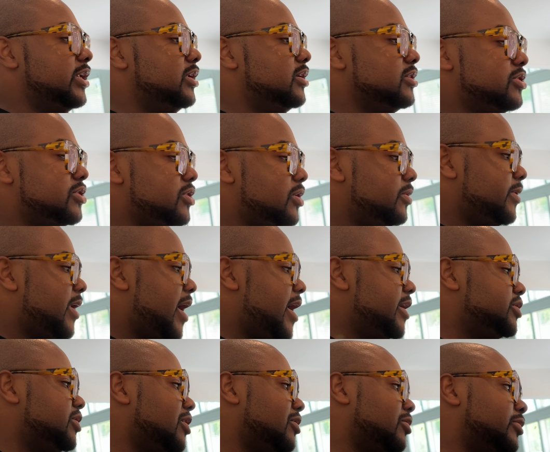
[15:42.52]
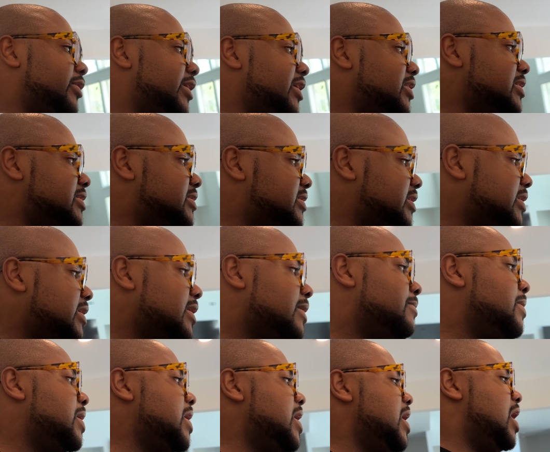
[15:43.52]
look so nice. Y'all gonna get to see them
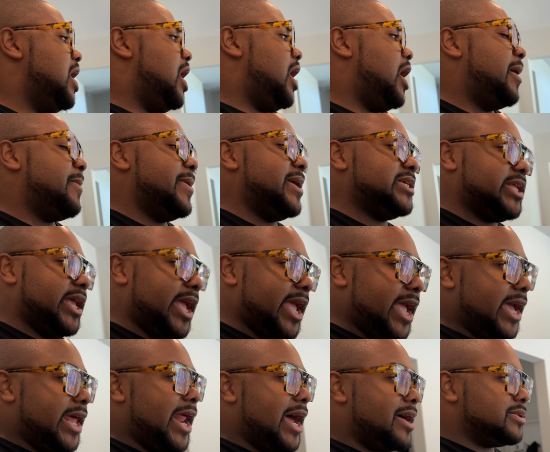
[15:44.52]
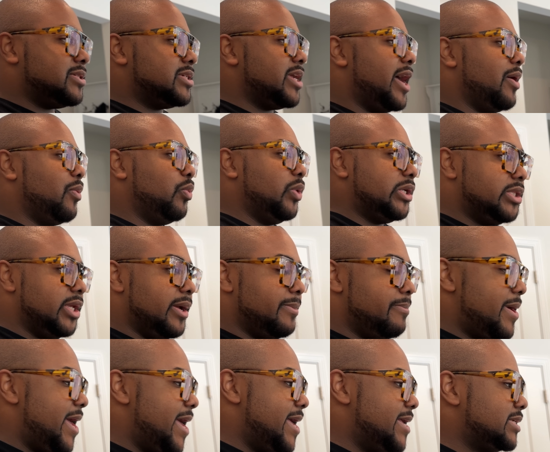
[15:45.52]
um, as they head outside with their
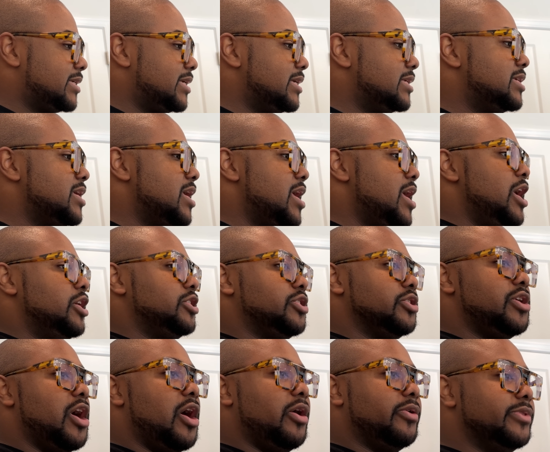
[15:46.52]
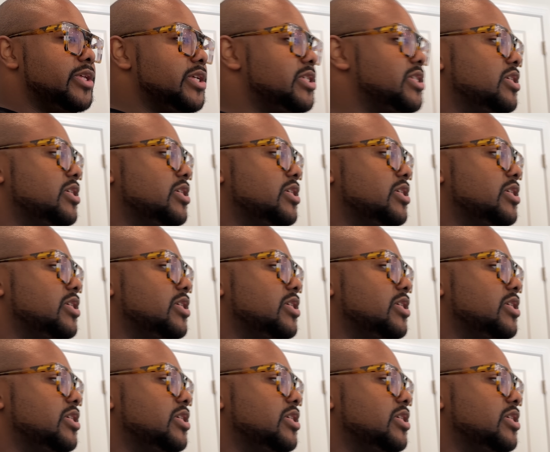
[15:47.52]
baskets. So y'all, this